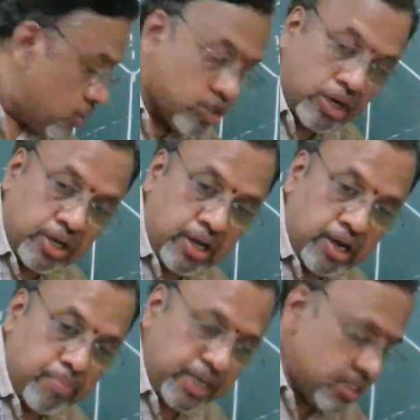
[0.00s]

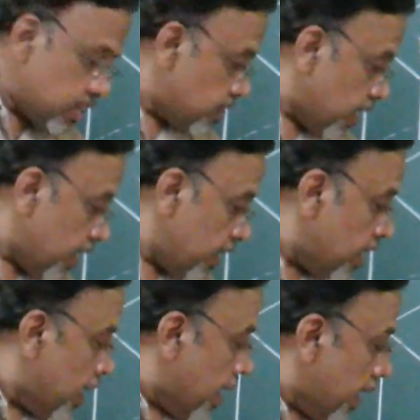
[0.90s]
circular base,
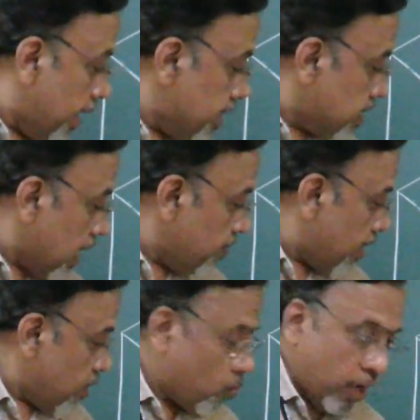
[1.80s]
then it is
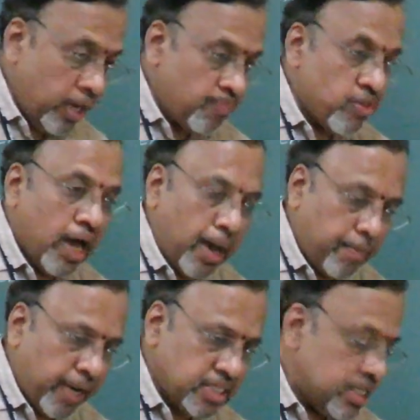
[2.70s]
having one
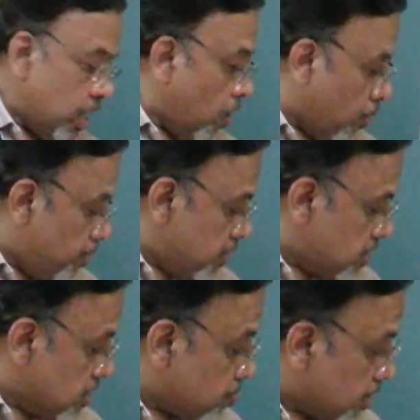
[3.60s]
apex. Obviously
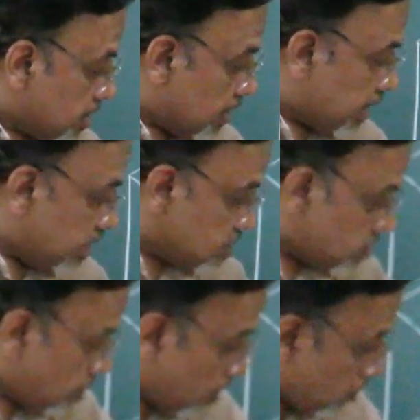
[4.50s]
in this particular case,
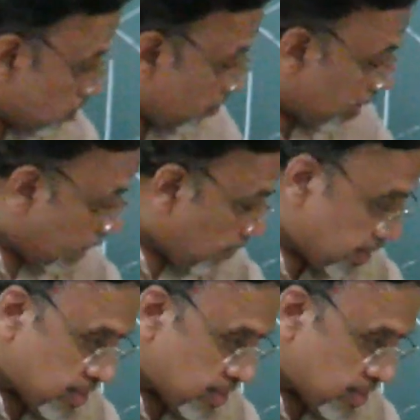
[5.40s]
here also have a curved